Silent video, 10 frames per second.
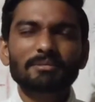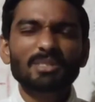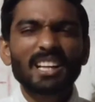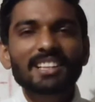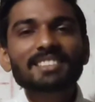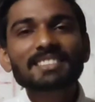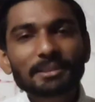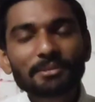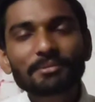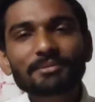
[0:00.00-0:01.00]
Let us
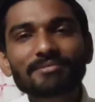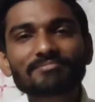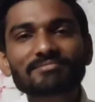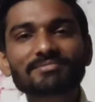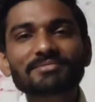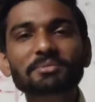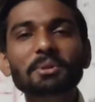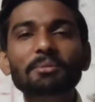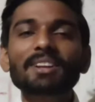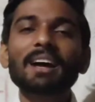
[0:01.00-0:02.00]
see
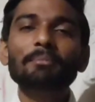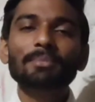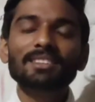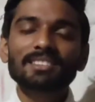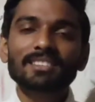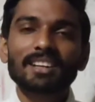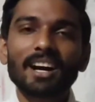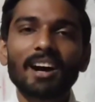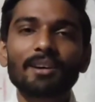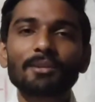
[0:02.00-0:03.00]
what will happen,
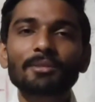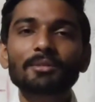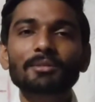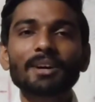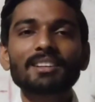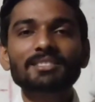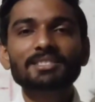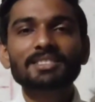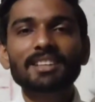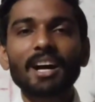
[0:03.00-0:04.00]
how
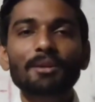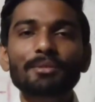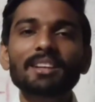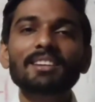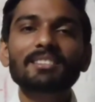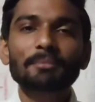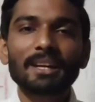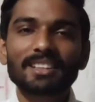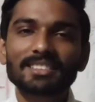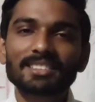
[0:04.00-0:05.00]
will
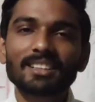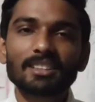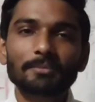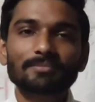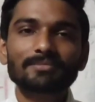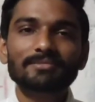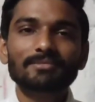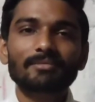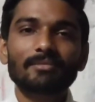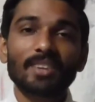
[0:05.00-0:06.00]
my result.
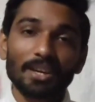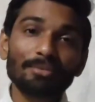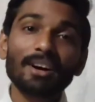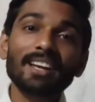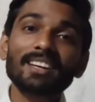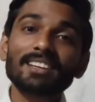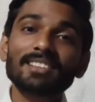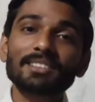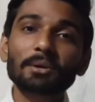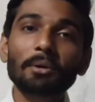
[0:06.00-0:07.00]
If I
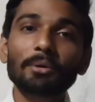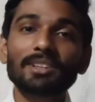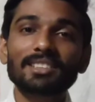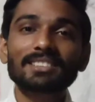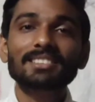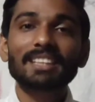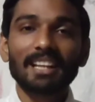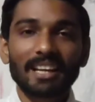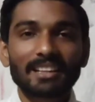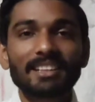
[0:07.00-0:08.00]
got
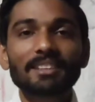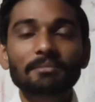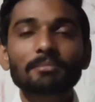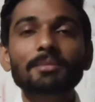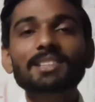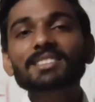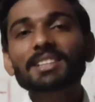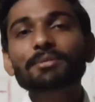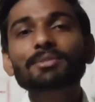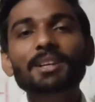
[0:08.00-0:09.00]
selected, means
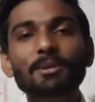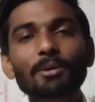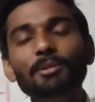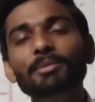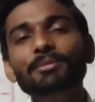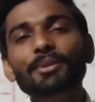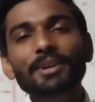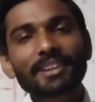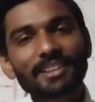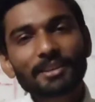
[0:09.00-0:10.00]
if they call me for
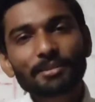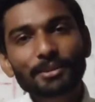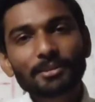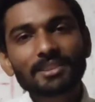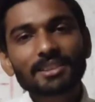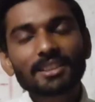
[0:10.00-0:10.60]
interview,